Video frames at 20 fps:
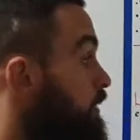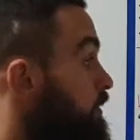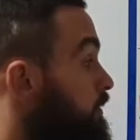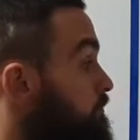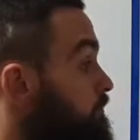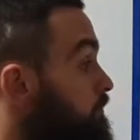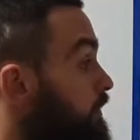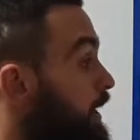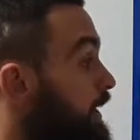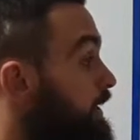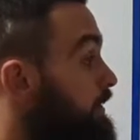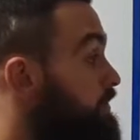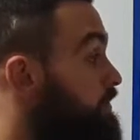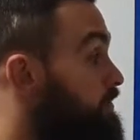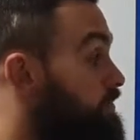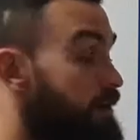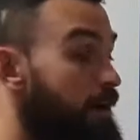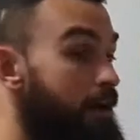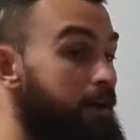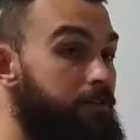The
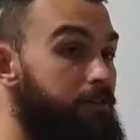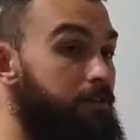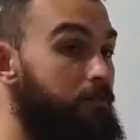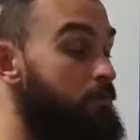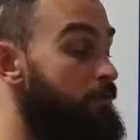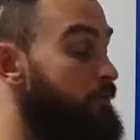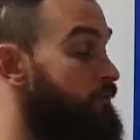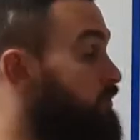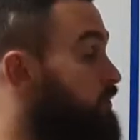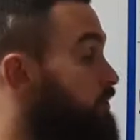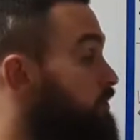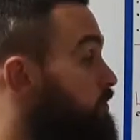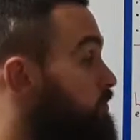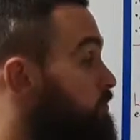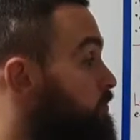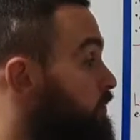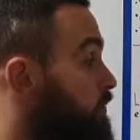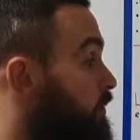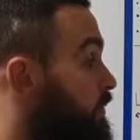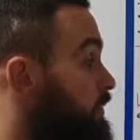exercise that we've
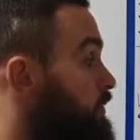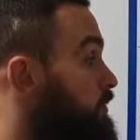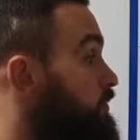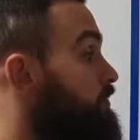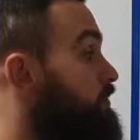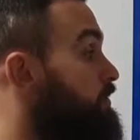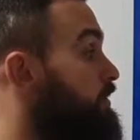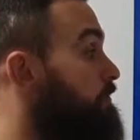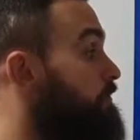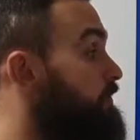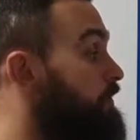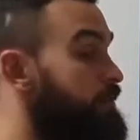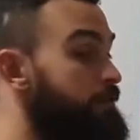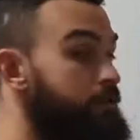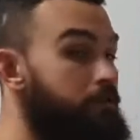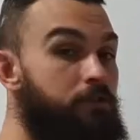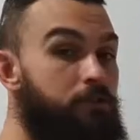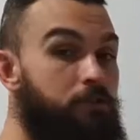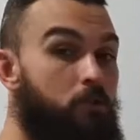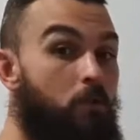used, we want to use something
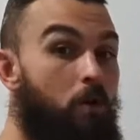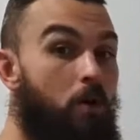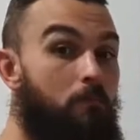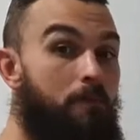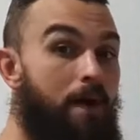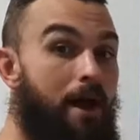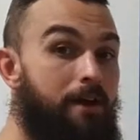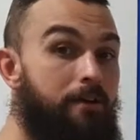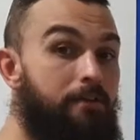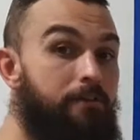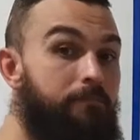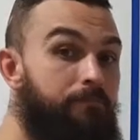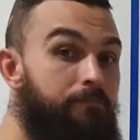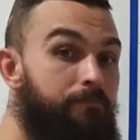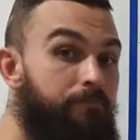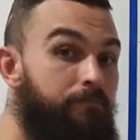that's a squat pattern.